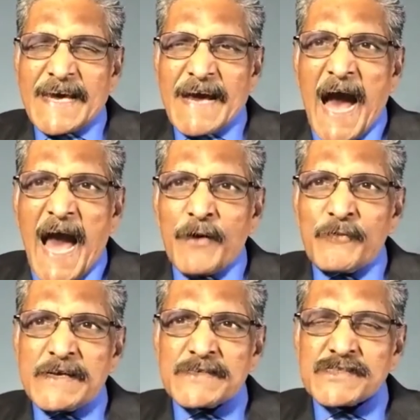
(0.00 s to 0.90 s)
I
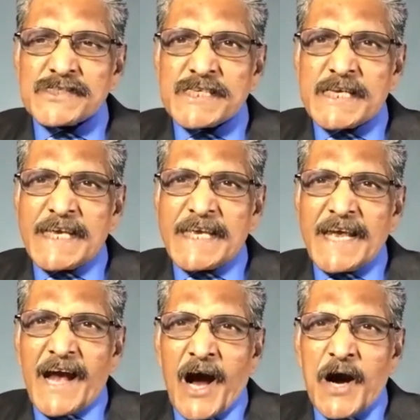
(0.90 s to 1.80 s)
will
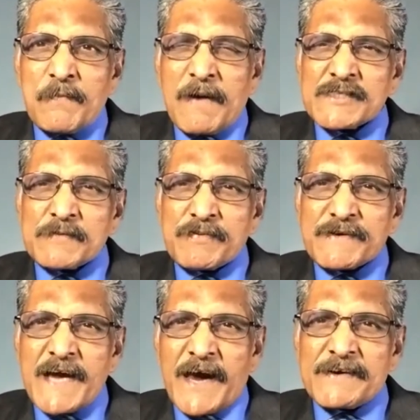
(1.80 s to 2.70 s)
see how much
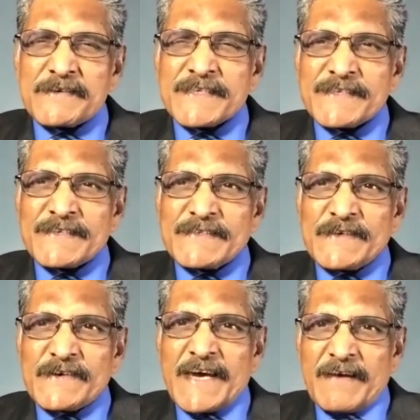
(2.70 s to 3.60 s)
priority do
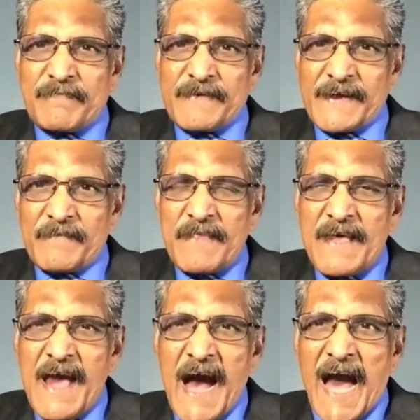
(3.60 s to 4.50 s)
you give me.
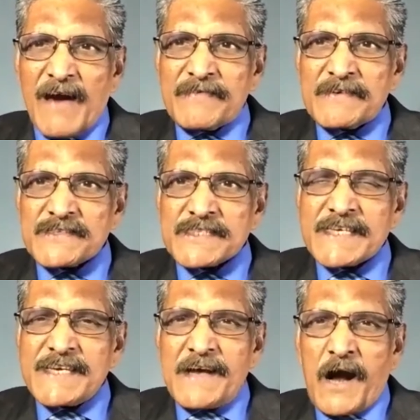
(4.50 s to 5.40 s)
I will
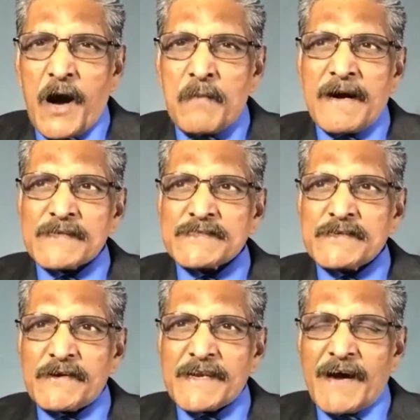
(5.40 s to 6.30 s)
see how much
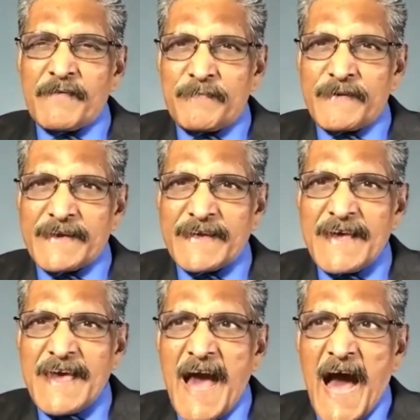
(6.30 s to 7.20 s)
you love me.
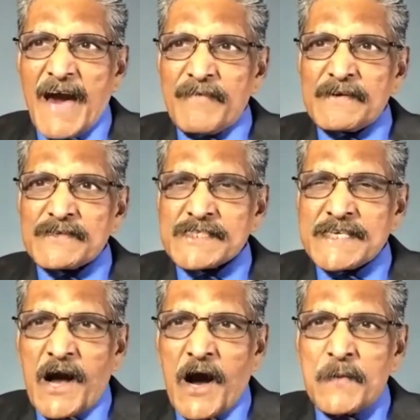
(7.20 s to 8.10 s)
I will
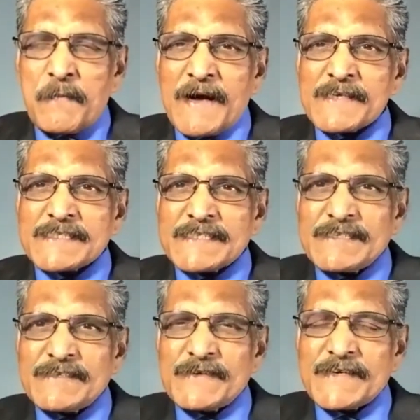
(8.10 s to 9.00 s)
see how much
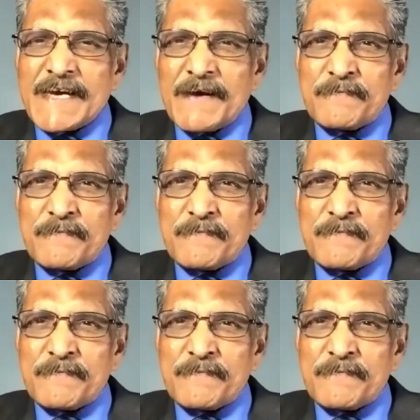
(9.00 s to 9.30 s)
you give